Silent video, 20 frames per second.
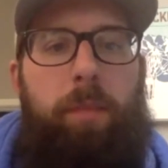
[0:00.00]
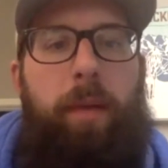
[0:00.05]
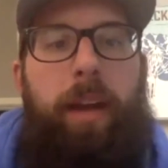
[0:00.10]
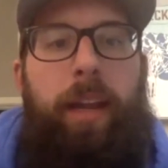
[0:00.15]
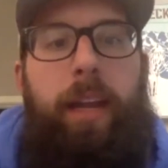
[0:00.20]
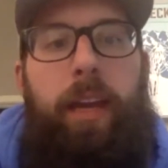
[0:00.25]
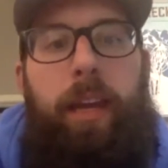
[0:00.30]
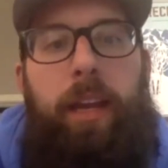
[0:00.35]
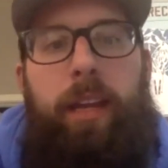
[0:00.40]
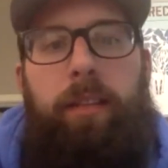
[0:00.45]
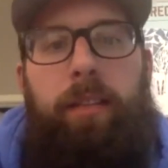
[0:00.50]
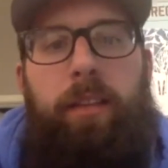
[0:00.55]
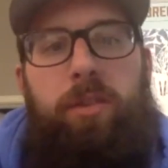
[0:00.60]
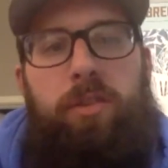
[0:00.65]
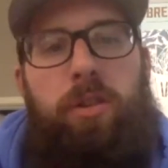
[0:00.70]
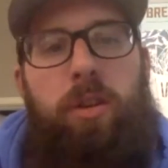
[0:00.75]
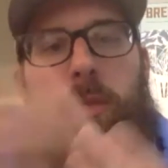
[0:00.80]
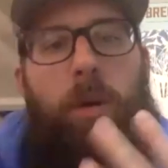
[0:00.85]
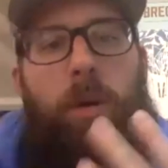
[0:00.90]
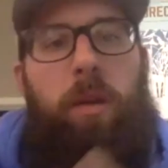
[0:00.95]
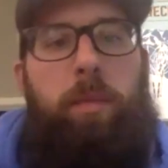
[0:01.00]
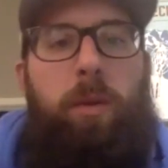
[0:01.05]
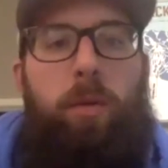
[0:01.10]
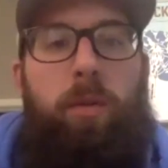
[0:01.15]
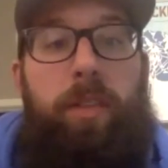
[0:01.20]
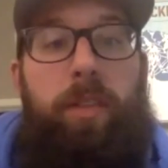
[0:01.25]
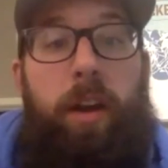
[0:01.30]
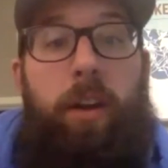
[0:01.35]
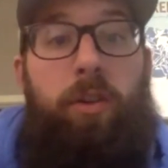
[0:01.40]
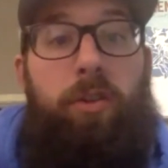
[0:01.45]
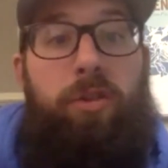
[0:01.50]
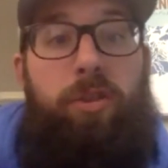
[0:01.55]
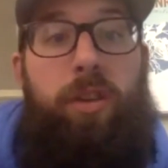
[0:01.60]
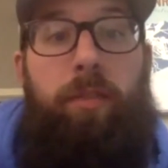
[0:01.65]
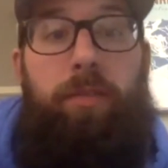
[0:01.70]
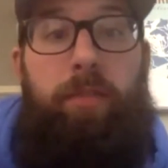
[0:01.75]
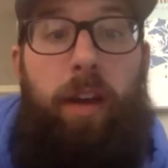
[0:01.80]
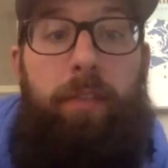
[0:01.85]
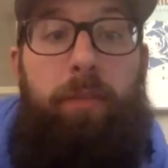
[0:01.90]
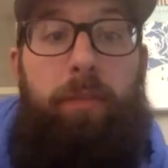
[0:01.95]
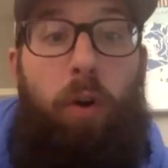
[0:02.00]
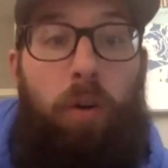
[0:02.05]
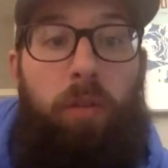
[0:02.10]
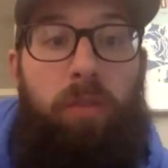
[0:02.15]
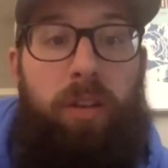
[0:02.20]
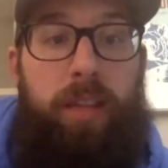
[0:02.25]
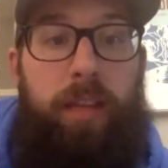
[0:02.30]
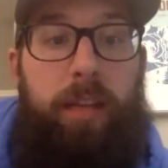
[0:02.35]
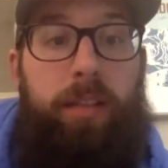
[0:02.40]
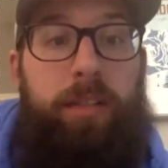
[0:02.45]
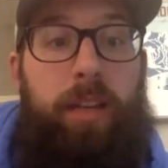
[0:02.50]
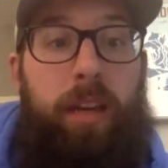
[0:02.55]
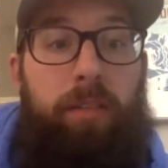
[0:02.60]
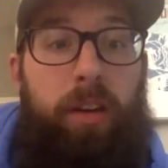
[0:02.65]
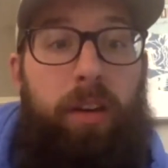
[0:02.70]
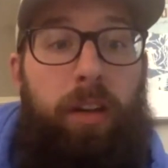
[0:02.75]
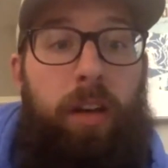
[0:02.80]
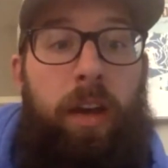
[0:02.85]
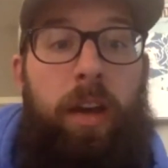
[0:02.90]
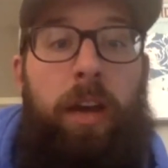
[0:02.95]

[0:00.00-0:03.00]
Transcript: I get it that you don't want to be without your chef knife over Thanksgiving.